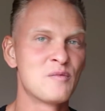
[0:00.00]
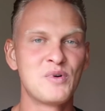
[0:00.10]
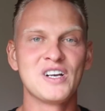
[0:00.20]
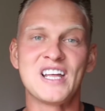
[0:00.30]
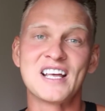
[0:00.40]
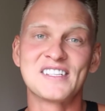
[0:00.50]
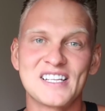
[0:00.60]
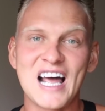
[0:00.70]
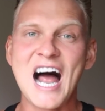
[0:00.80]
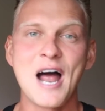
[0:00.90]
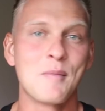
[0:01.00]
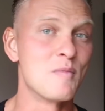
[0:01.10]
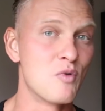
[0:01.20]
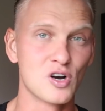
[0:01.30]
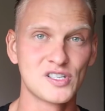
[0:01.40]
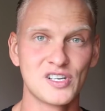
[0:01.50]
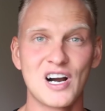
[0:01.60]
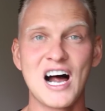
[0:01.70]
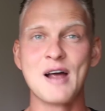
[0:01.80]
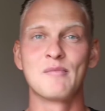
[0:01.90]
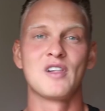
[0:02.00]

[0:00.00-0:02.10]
pretend that I'm a boxer, I'm